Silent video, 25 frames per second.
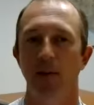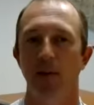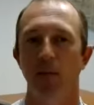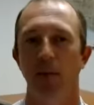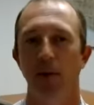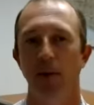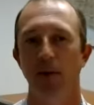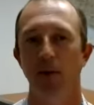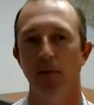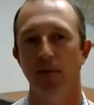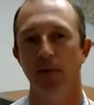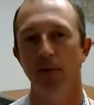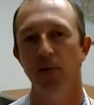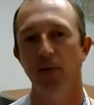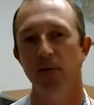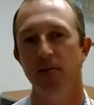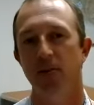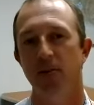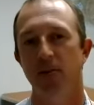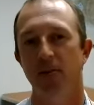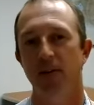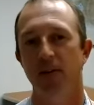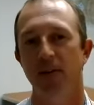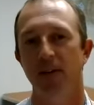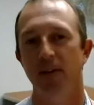but
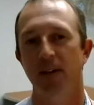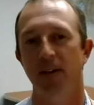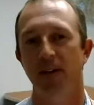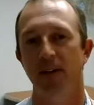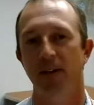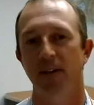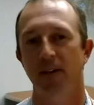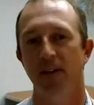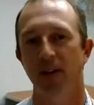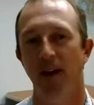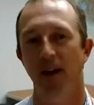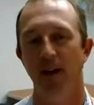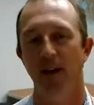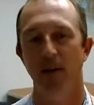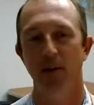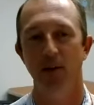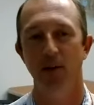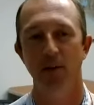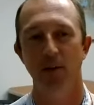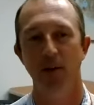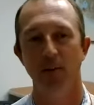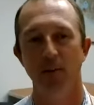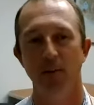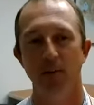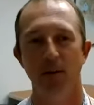unfortunately, that new
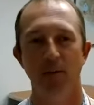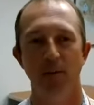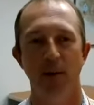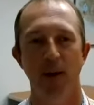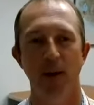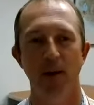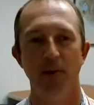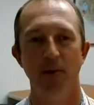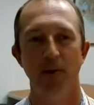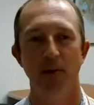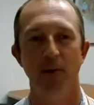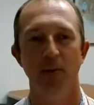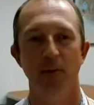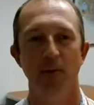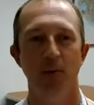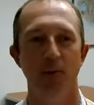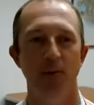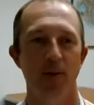number of bedrooms